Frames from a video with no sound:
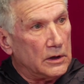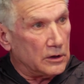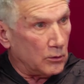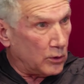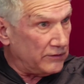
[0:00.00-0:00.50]

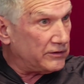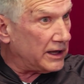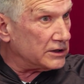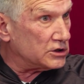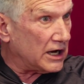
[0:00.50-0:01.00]
The wife
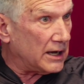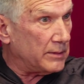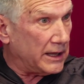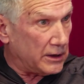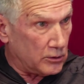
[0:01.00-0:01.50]
got a
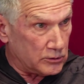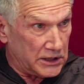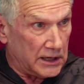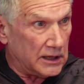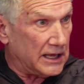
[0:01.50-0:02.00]
job at a
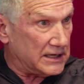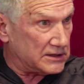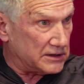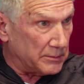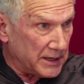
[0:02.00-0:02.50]
hotel as
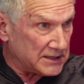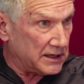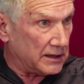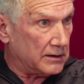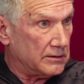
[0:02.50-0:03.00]
a
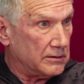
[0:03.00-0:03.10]
domestic.